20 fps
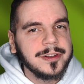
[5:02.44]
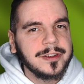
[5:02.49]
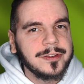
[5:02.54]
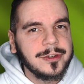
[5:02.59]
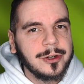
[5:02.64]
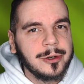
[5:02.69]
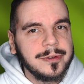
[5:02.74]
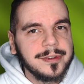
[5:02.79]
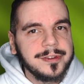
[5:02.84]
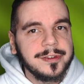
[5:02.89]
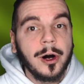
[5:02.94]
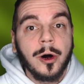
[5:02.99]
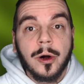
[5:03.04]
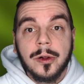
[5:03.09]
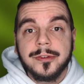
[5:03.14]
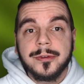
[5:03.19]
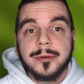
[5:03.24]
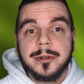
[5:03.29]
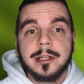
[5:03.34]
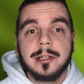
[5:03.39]
service
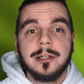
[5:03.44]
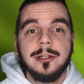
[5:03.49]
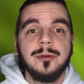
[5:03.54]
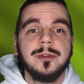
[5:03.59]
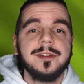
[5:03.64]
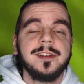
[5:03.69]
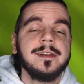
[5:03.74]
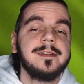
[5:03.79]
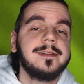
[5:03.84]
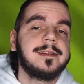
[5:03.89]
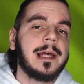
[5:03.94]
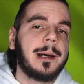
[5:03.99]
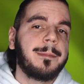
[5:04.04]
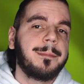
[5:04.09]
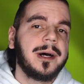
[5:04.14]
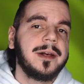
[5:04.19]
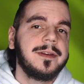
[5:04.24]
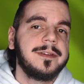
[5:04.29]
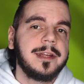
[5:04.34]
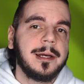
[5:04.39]
also includes a
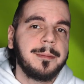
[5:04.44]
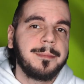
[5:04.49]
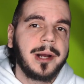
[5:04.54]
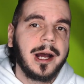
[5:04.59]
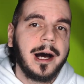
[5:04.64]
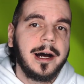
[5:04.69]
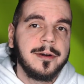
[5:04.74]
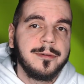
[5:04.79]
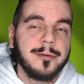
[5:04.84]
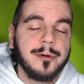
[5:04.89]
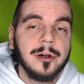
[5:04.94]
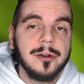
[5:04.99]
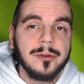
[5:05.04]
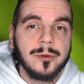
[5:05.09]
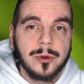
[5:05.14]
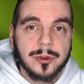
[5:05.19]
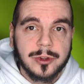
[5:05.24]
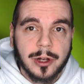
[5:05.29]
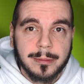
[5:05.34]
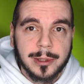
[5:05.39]
step-by-step guide for
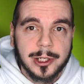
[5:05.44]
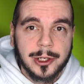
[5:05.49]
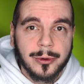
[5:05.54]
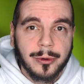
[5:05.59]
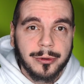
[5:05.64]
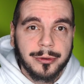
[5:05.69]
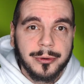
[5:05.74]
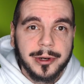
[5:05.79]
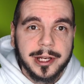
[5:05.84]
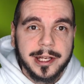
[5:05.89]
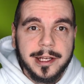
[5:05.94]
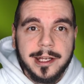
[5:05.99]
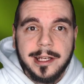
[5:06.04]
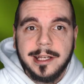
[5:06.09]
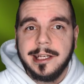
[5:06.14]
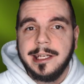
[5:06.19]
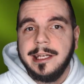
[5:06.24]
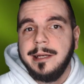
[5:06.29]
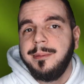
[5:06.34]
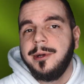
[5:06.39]

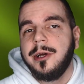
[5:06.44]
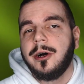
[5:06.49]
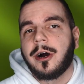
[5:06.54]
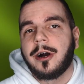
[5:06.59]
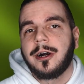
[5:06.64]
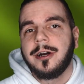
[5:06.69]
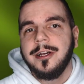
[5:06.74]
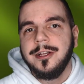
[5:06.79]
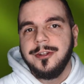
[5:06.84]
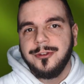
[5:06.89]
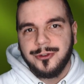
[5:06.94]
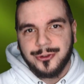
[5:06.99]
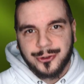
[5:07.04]
W3E EPR in